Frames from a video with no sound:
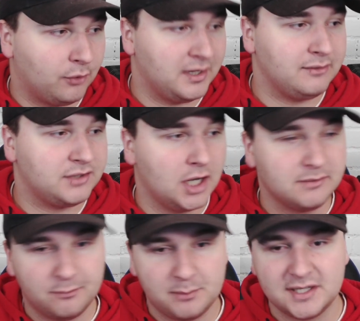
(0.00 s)
Now, in terms
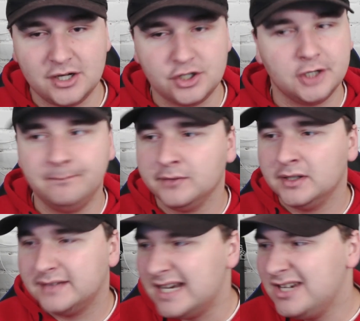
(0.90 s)
of possession,
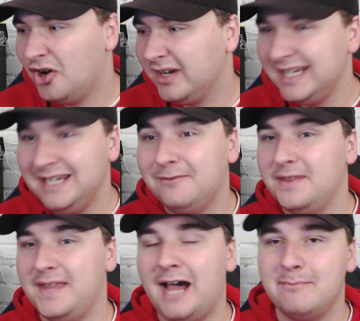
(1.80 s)
they're not even
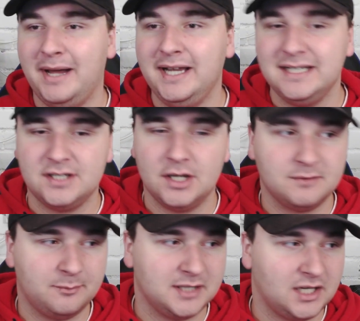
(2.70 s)
that bad in terms
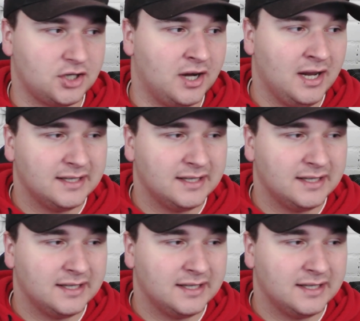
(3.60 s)
of possession.